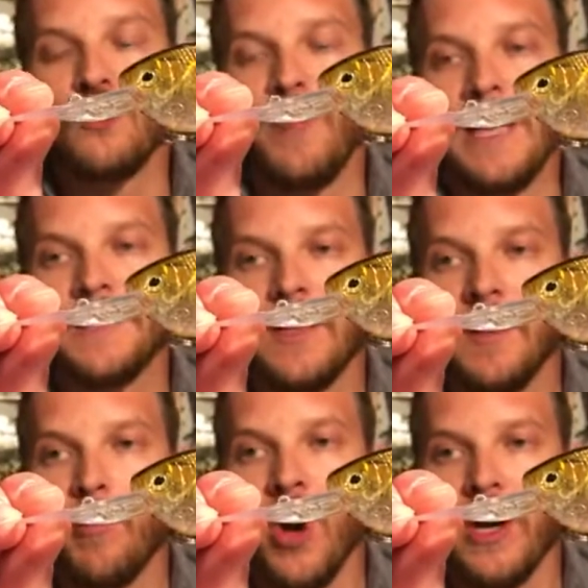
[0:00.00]
baits on the
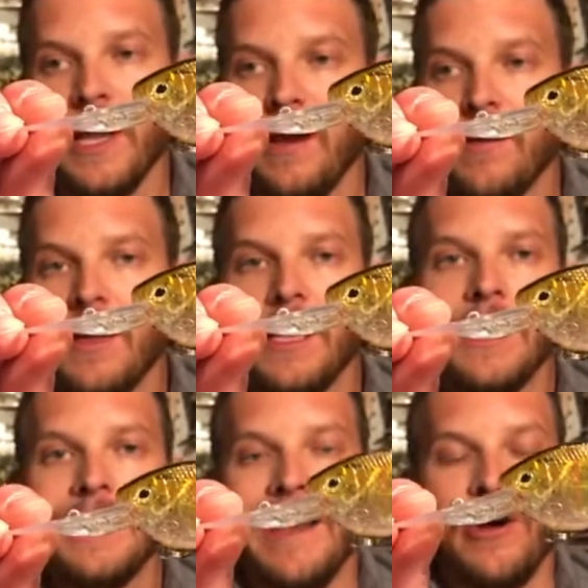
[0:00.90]
market.
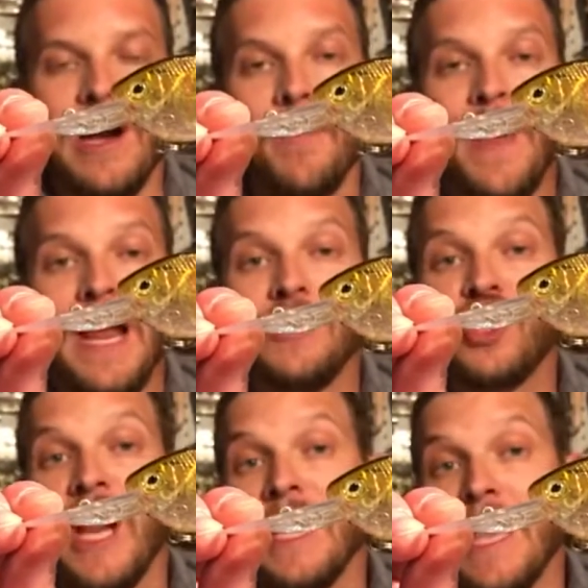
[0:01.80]
Now, you're not paying
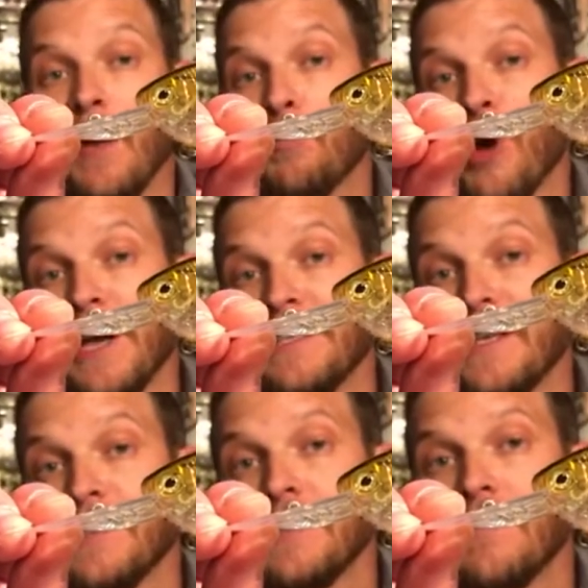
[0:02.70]
JDM
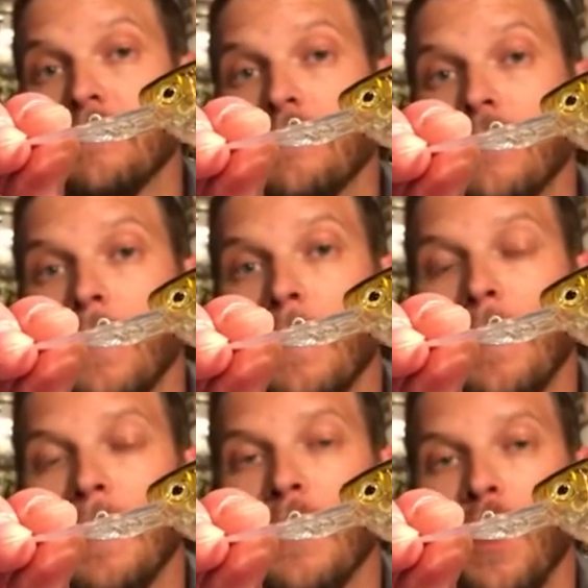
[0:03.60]
prices,
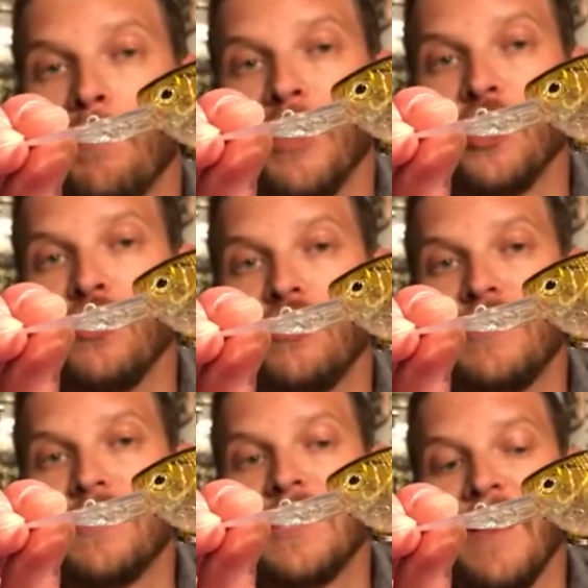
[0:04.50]
but you
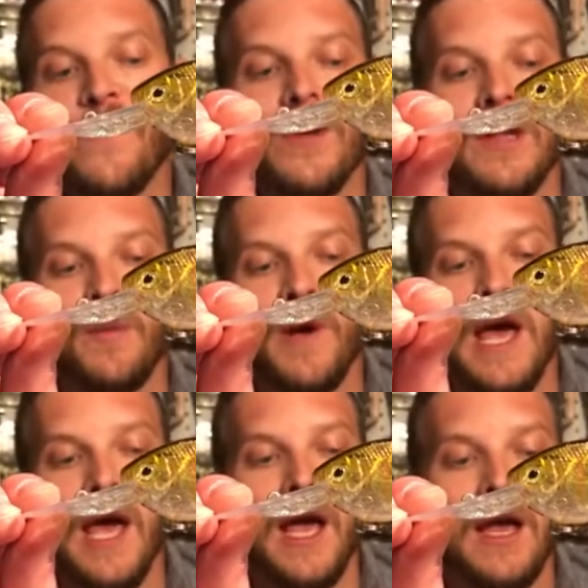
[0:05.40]
definitely
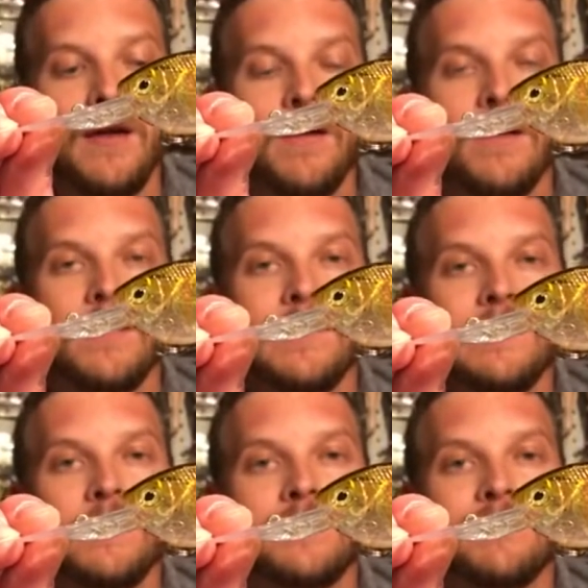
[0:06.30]
pay
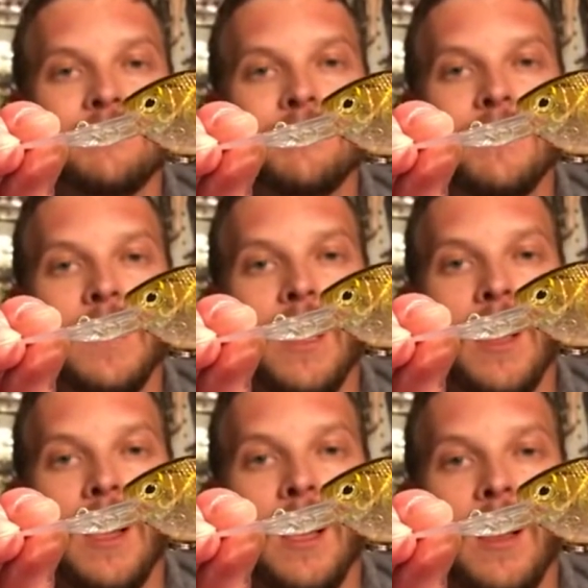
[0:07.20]

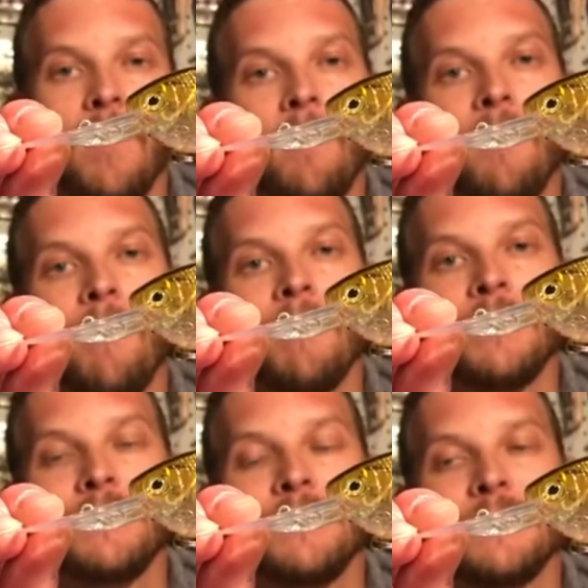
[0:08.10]
kind
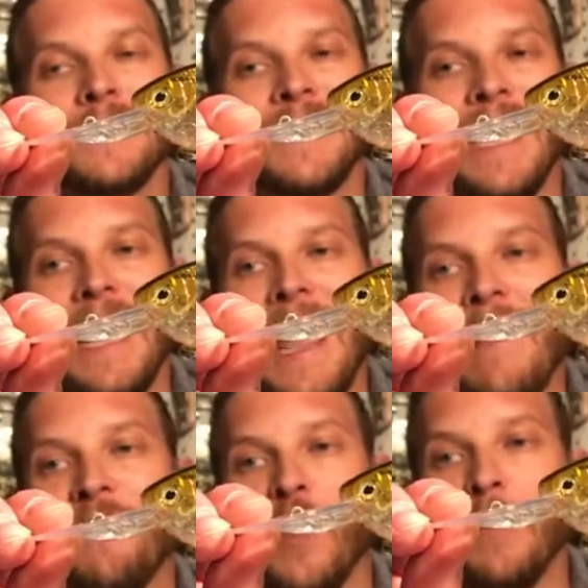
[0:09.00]
of
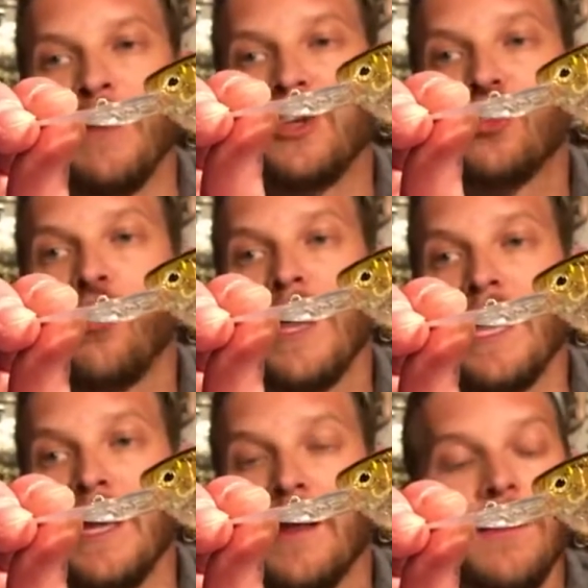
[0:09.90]
halfway
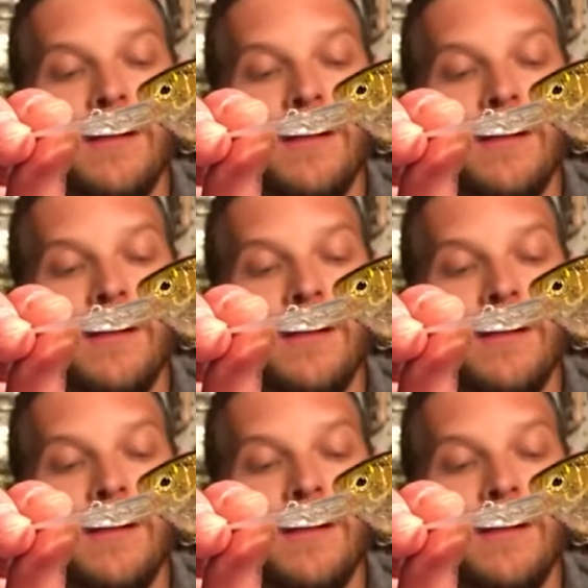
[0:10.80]
between